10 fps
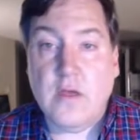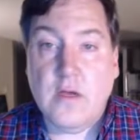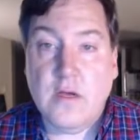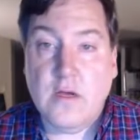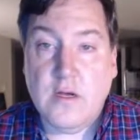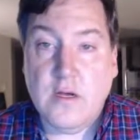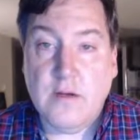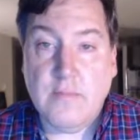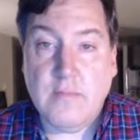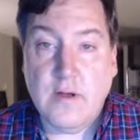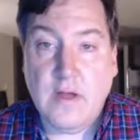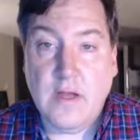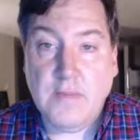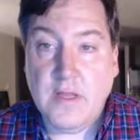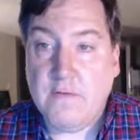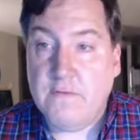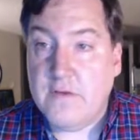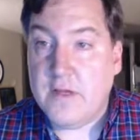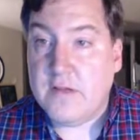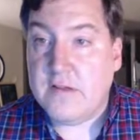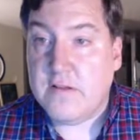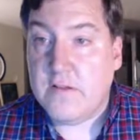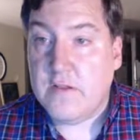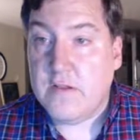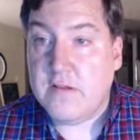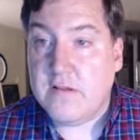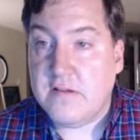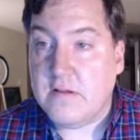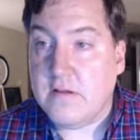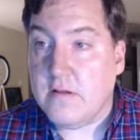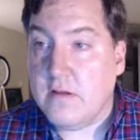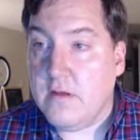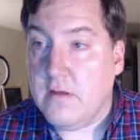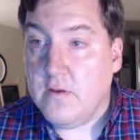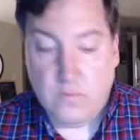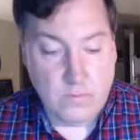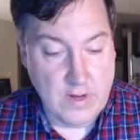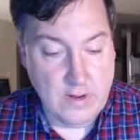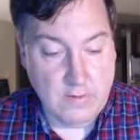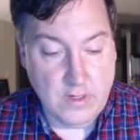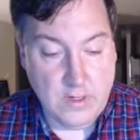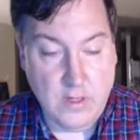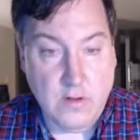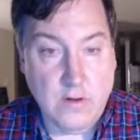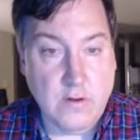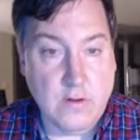I'm going to fix this rounding here,